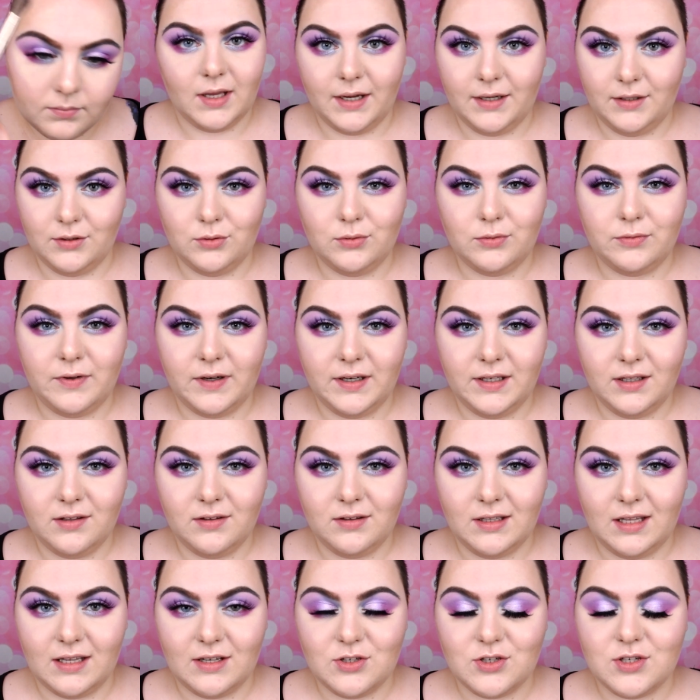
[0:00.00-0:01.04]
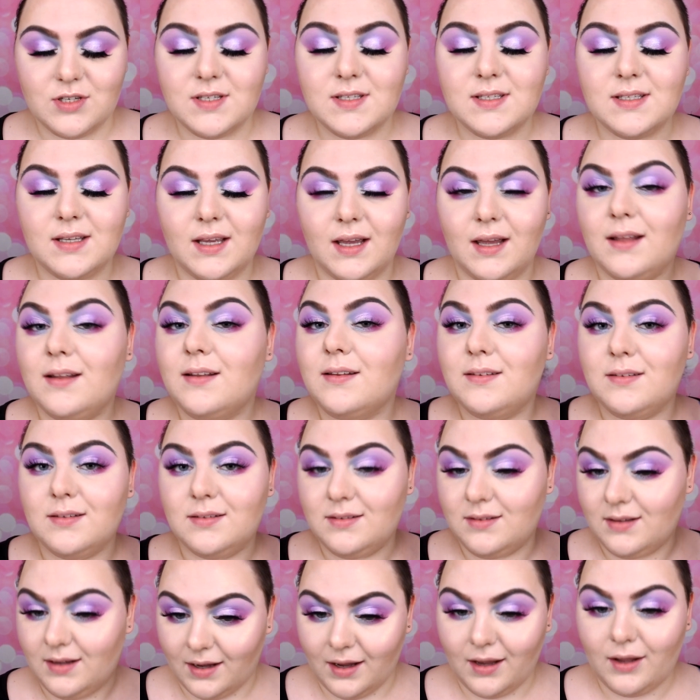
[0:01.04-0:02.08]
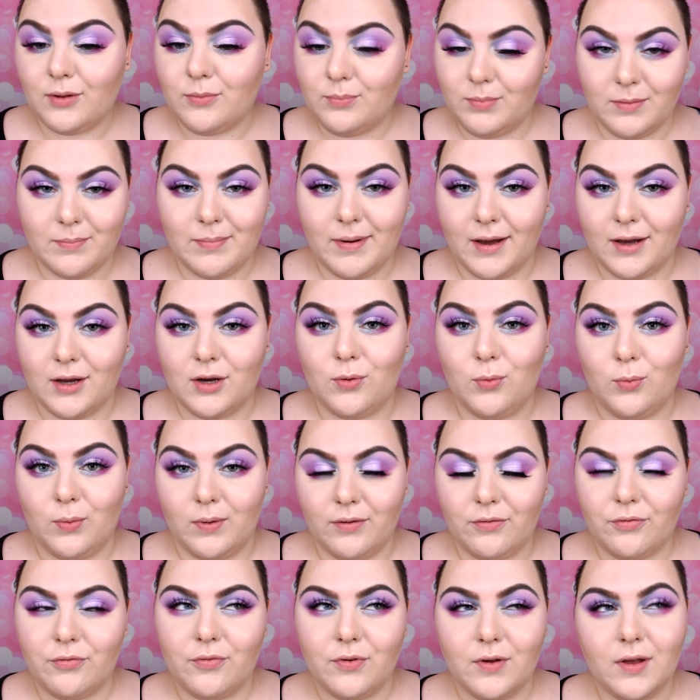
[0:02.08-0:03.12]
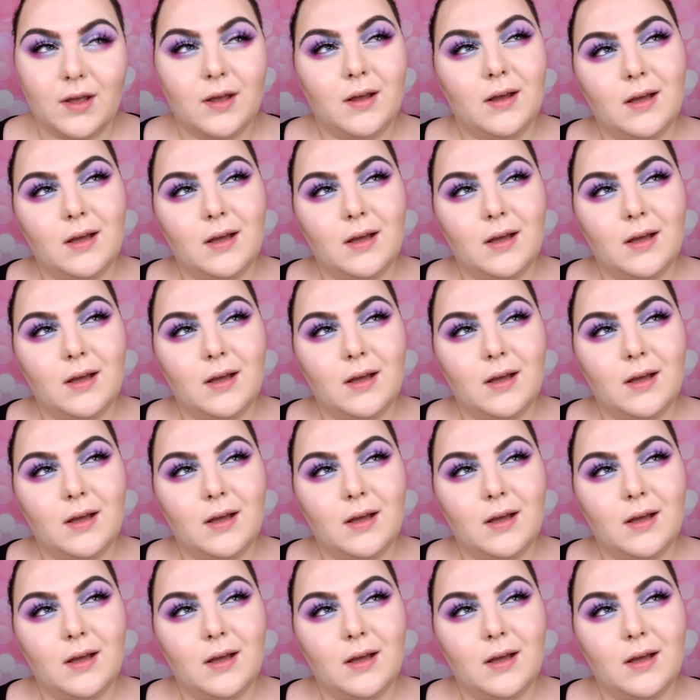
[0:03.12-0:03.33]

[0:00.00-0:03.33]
I'll do final touches and I'll be back with